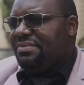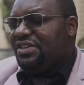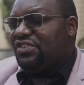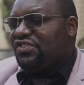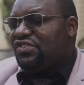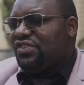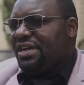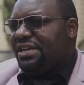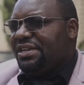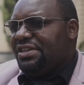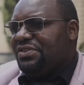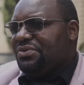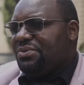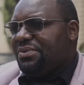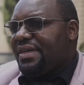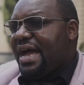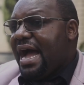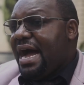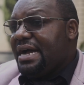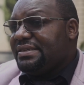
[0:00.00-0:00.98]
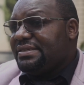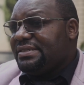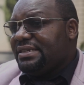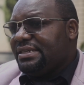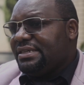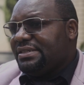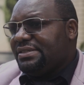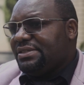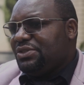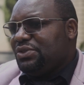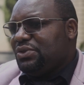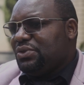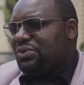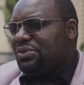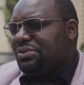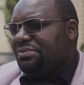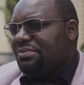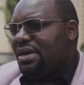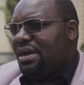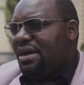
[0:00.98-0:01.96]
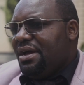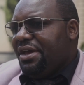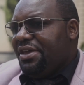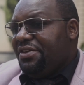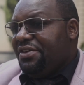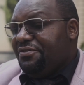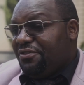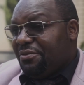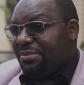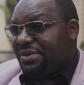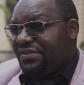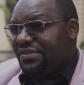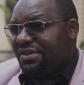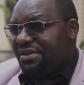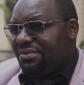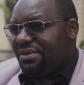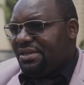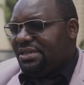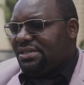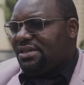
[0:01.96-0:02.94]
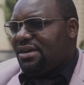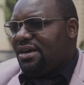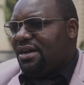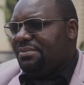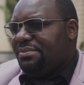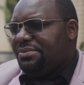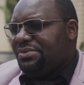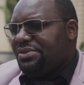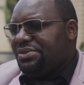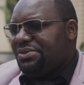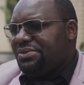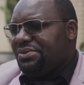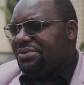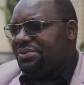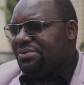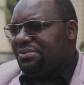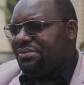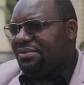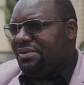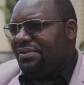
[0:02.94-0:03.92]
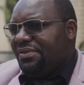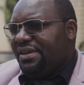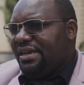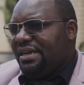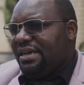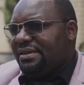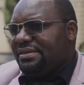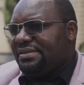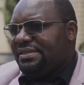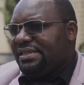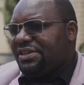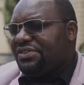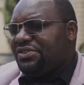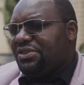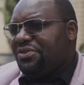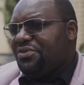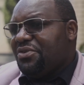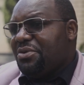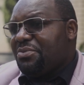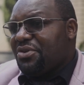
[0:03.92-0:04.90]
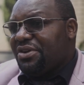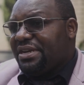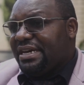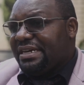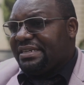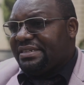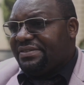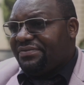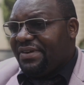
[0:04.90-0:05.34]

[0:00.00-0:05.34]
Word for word: the challenge with access to information when it comes to their sexual and reproductive